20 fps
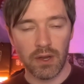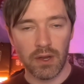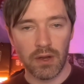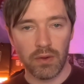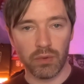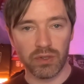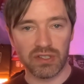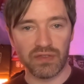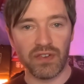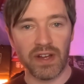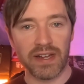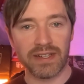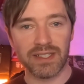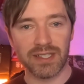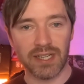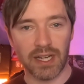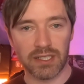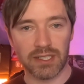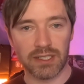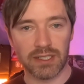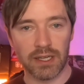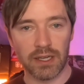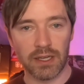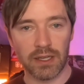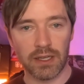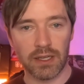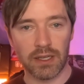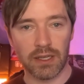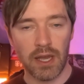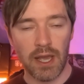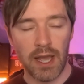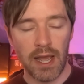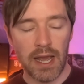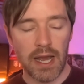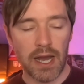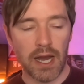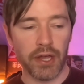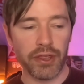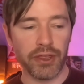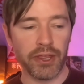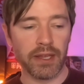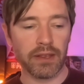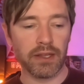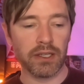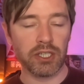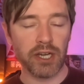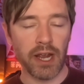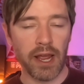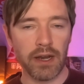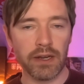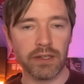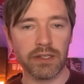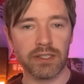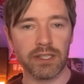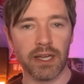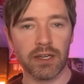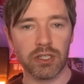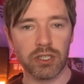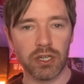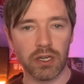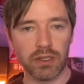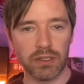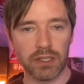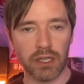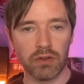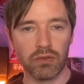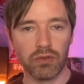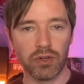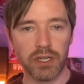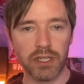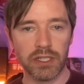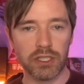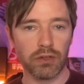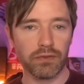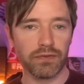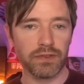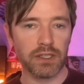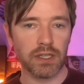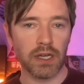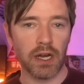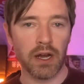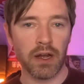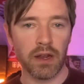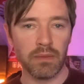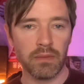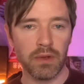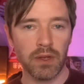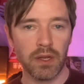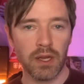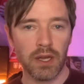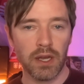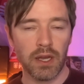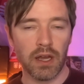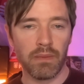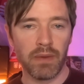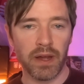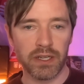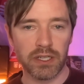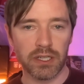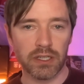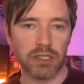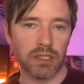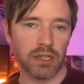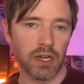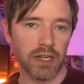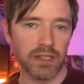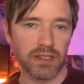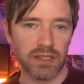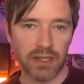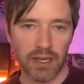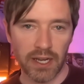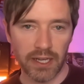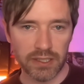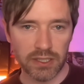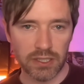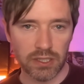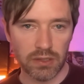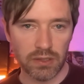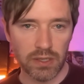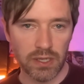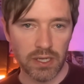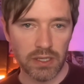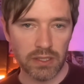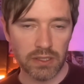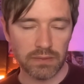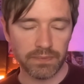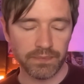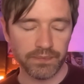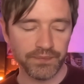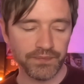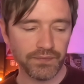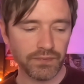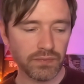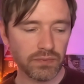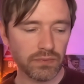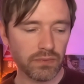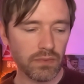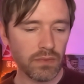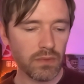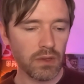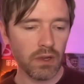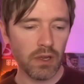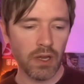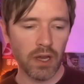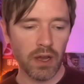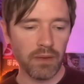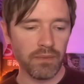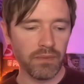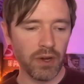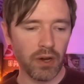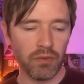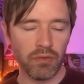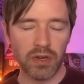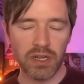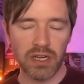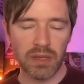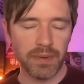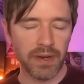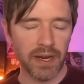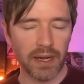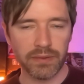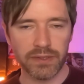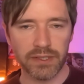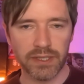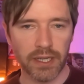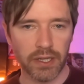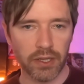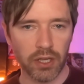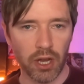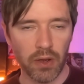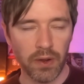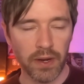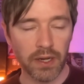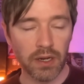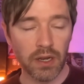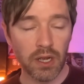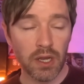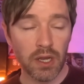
was fantastic. I think that Jadon Sancho's had a really tough time at Manchester United in the last 2 years. Not really been able to get going.